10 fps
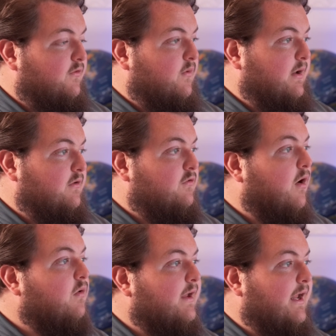so I
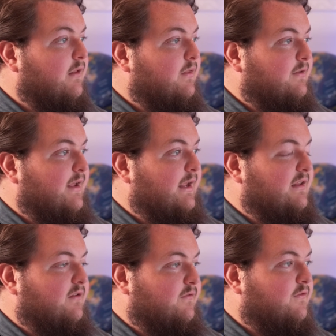don't like anything
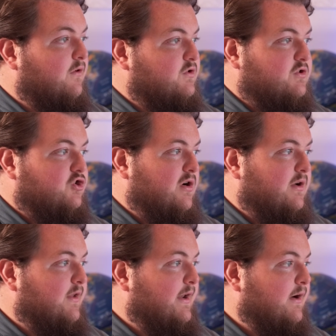taking the first chunk
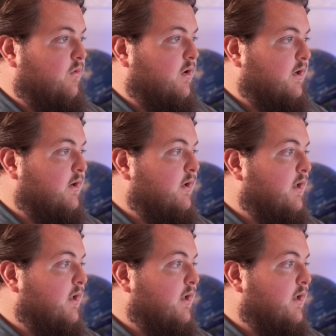of the network.